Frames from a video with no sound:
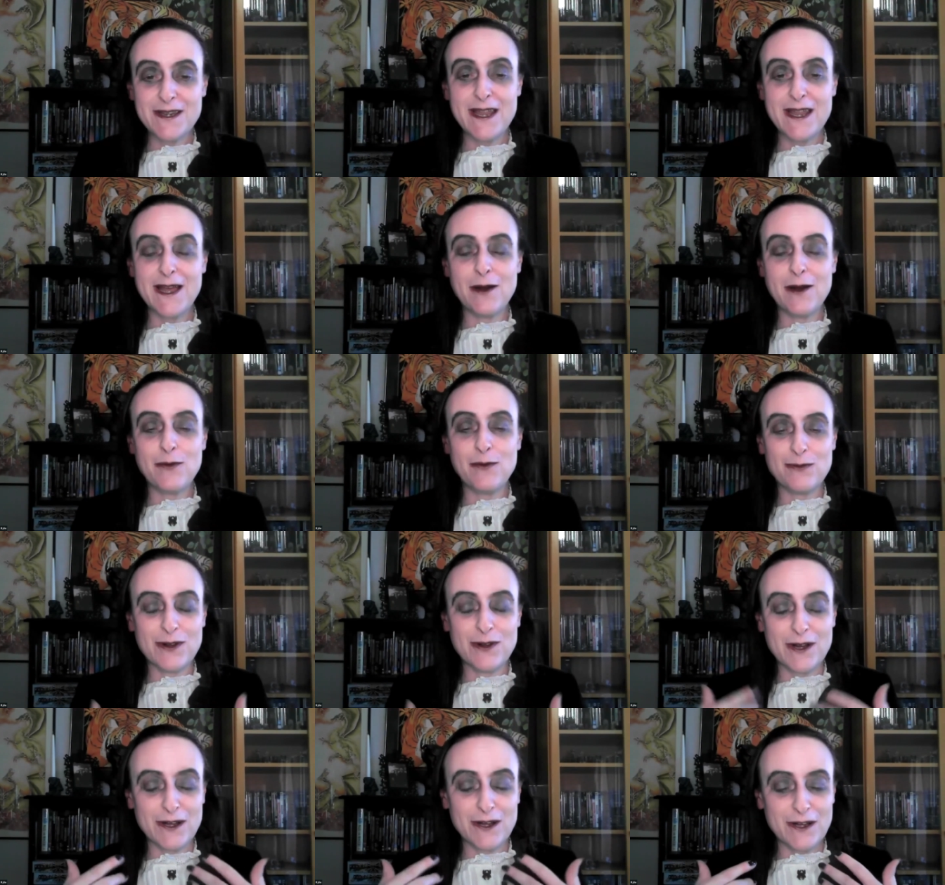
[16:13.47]

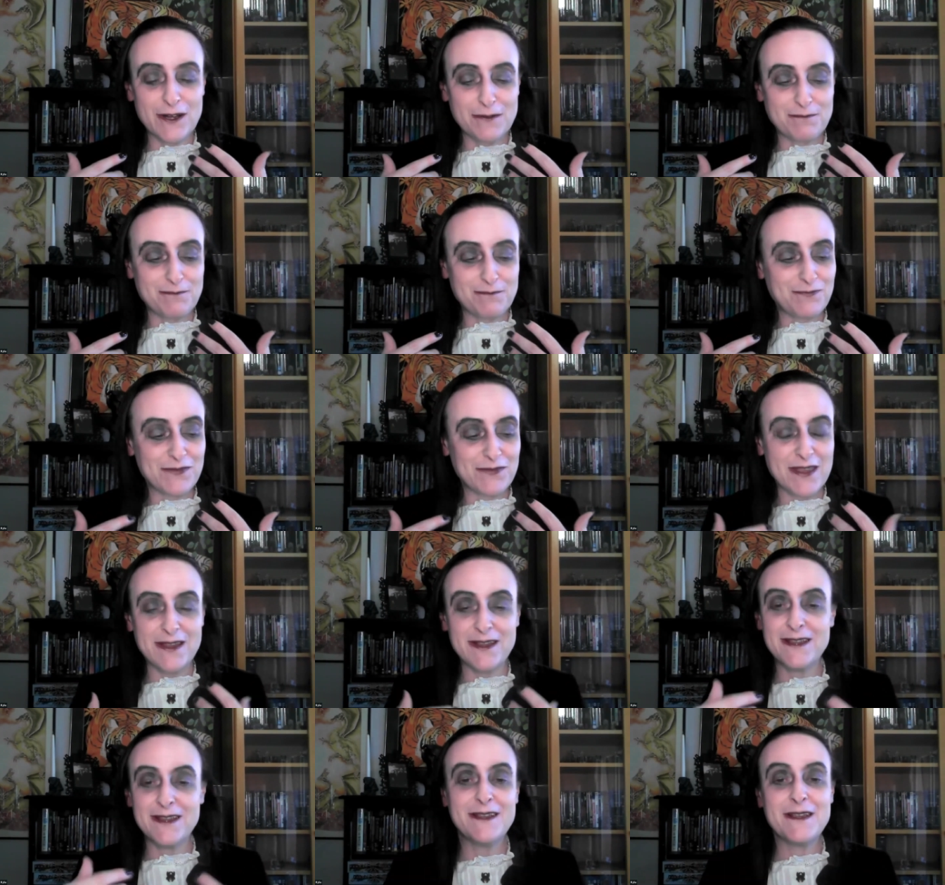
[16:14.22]
now
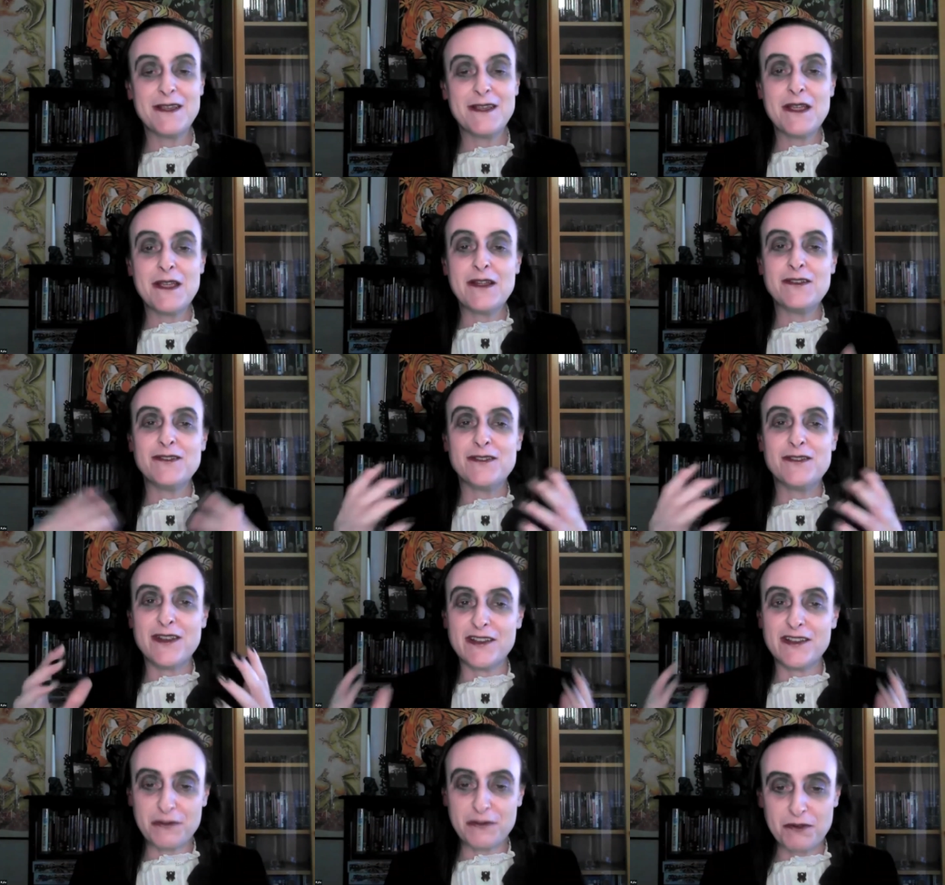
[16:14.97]

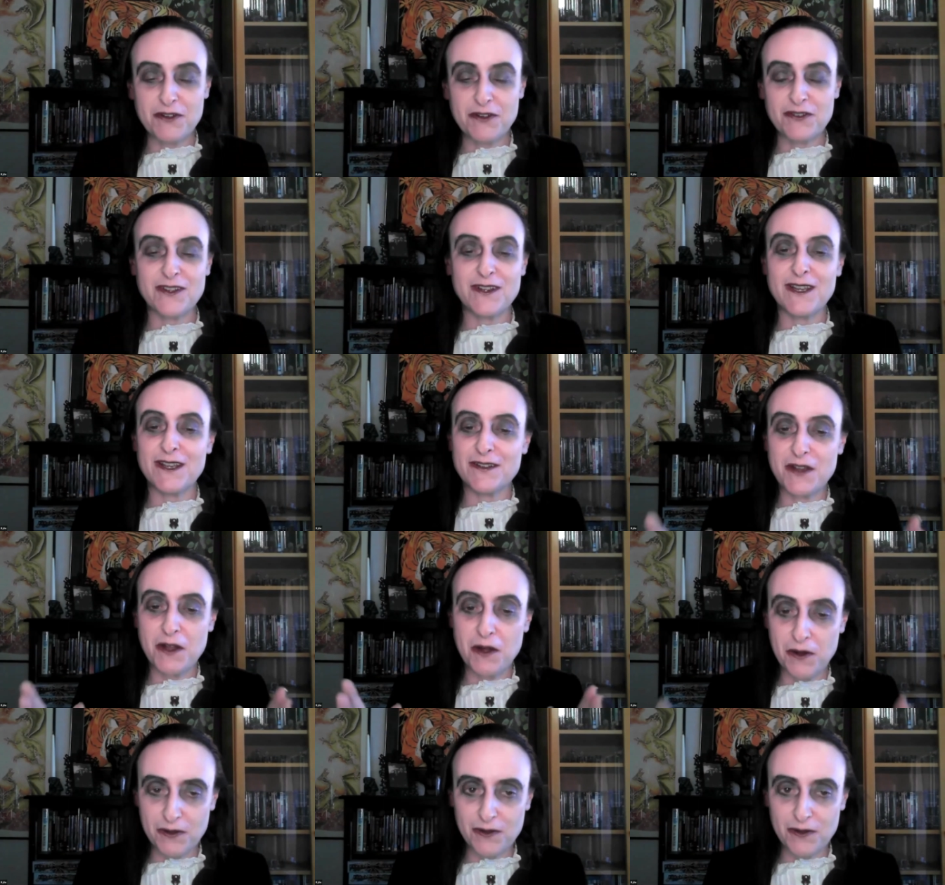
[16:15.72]
desperate to get
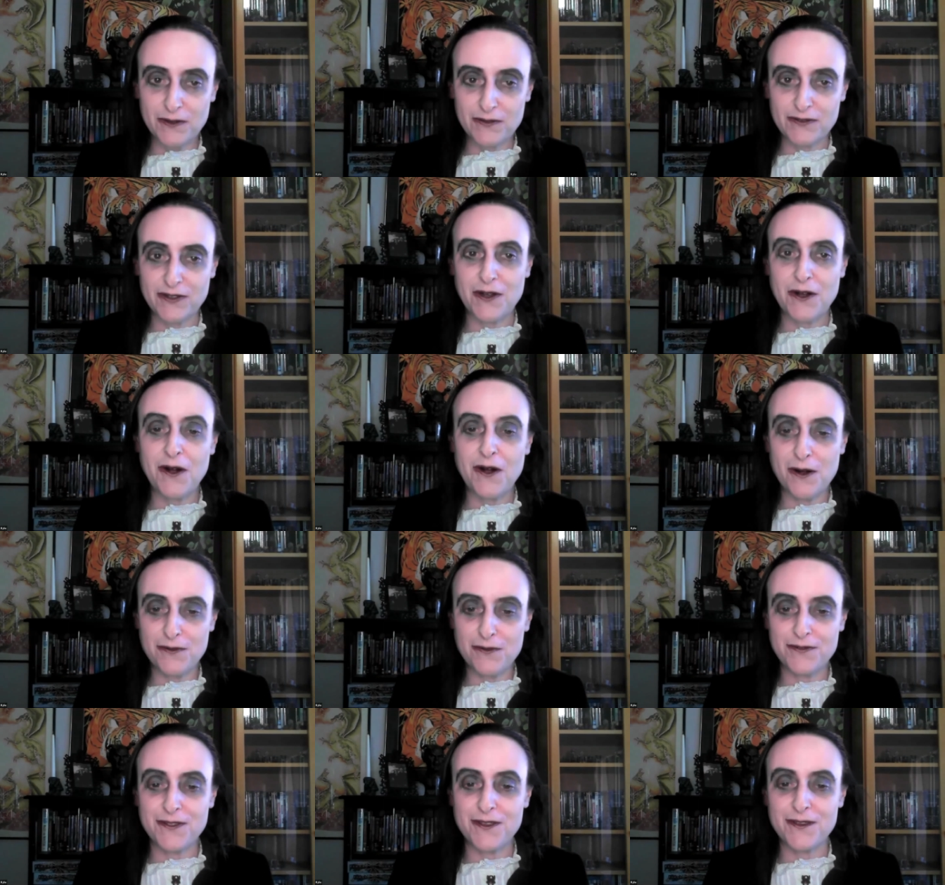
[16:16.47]
hold
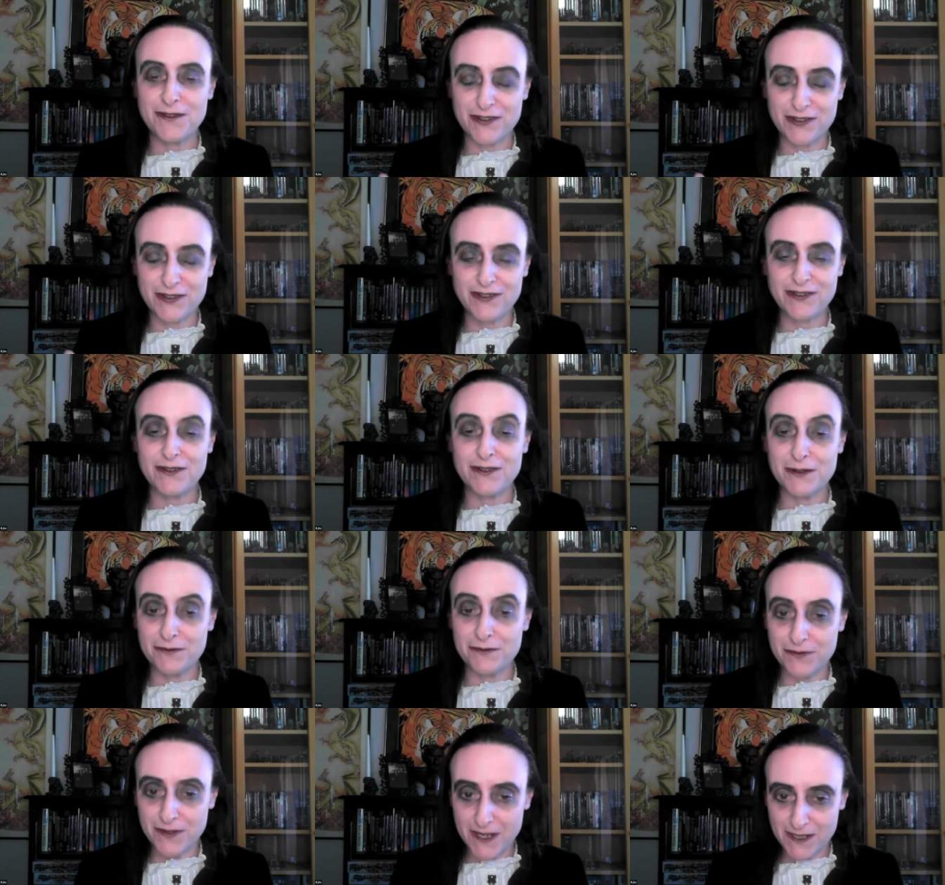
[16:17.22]
of this
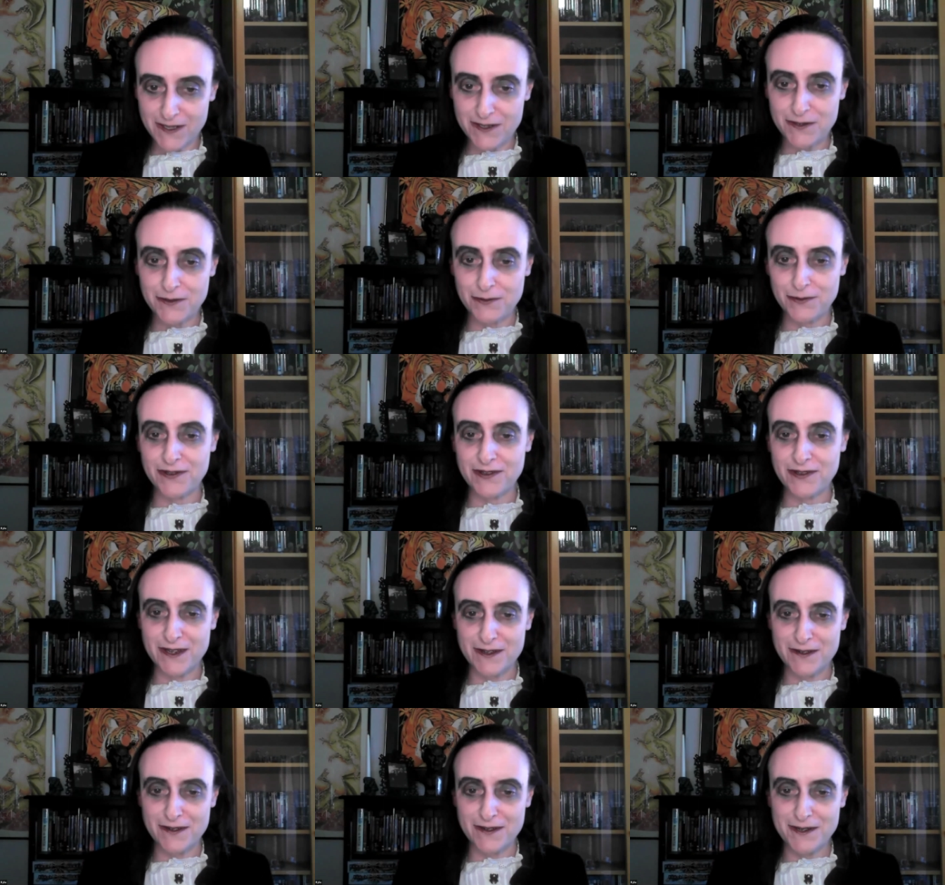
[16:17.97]
novella you
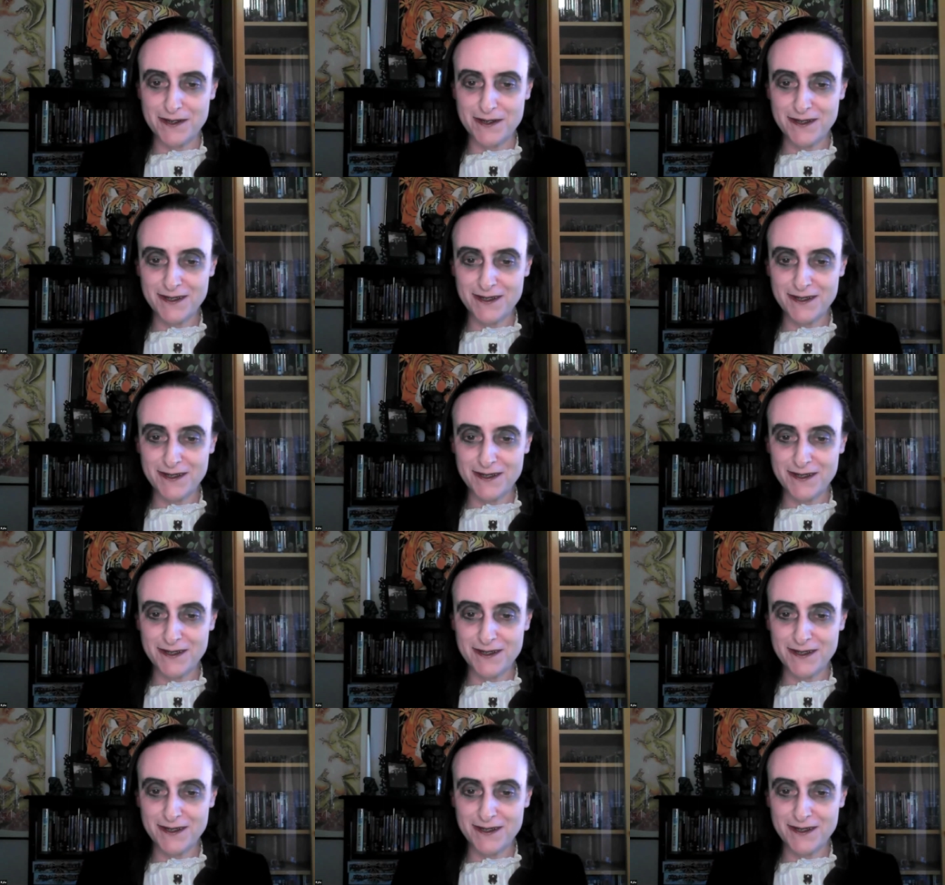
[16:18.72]
said.